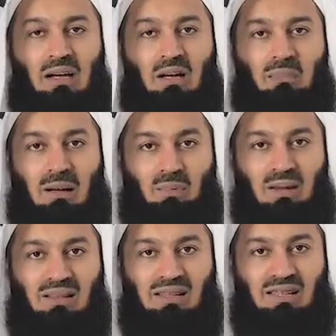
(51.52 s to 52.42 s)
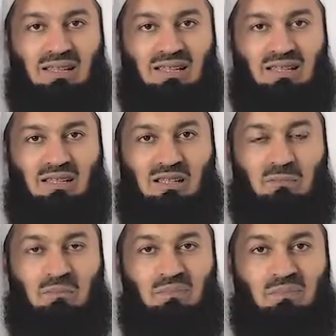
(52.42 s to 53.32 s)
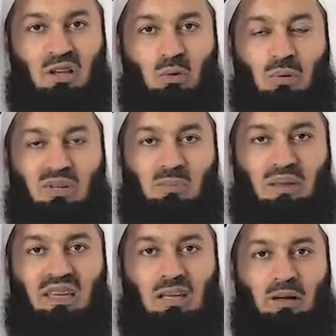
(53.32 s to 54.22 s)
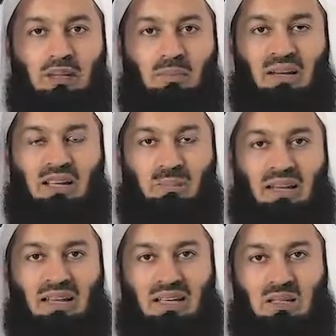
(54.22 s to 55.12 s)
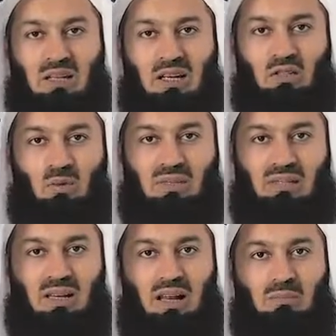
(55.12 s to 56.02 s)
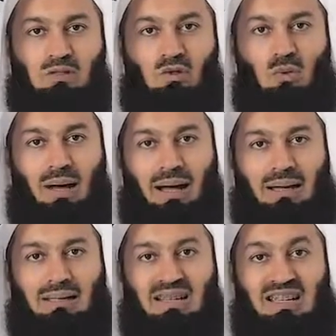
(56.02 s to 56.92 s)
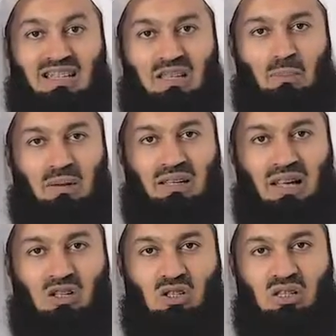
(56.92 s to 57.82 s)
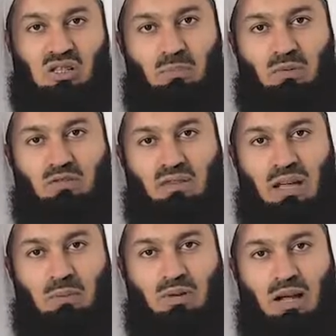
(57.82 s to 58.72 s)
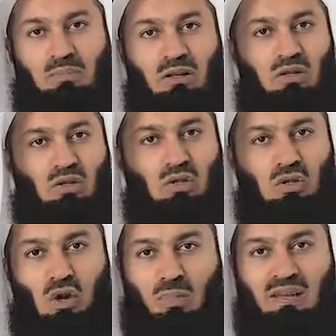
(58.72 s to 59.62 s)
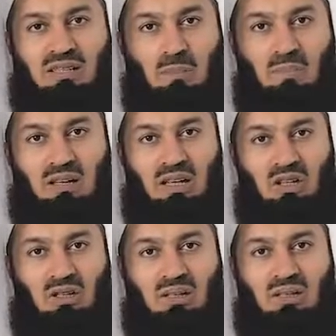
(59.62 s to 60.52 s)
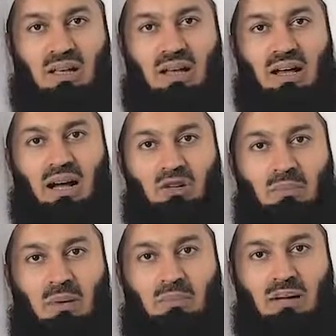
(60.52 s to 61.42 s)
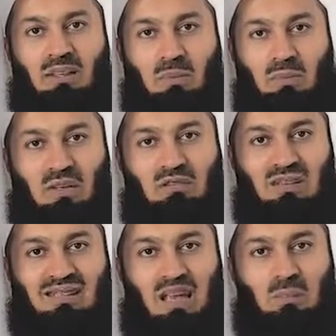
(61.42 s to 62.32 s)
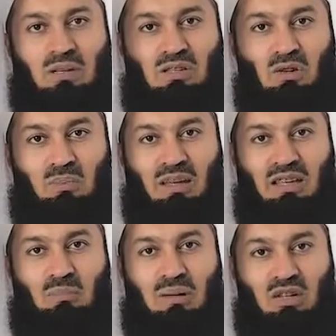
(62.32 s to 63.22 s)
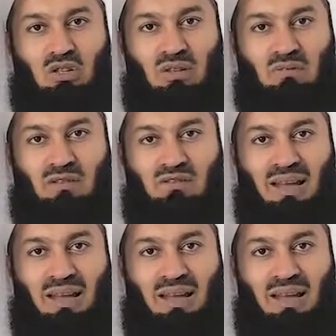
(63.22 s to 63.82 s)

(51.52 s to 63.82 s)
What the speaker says: My brothers and sisters, we were speaking about Ibrahim alayhi salatu wasalam's du'as, his supplications, the Prophet Abraham. There are so many supplications. I remember in the previous episode making mention of the